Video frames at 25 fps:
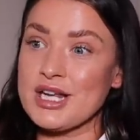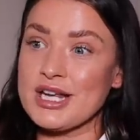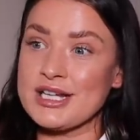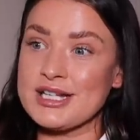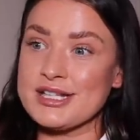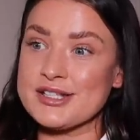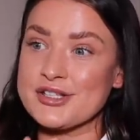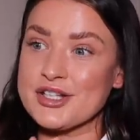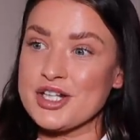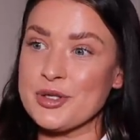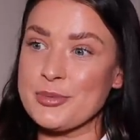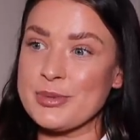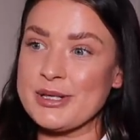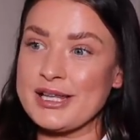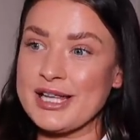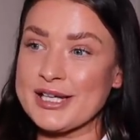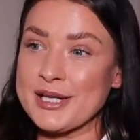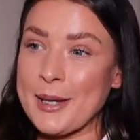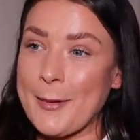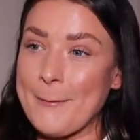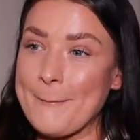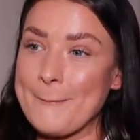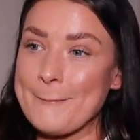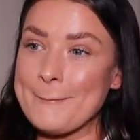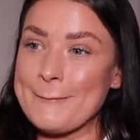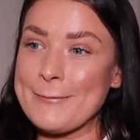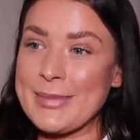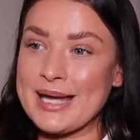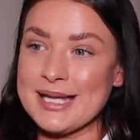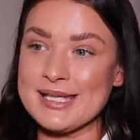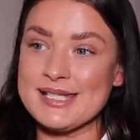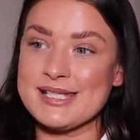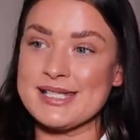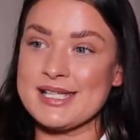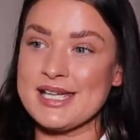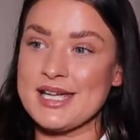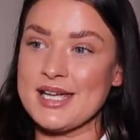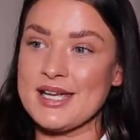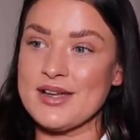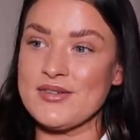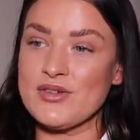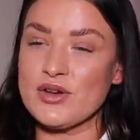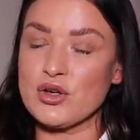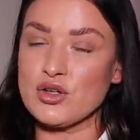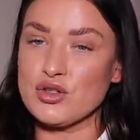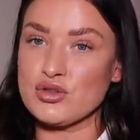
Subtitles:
and it's going to be like a massive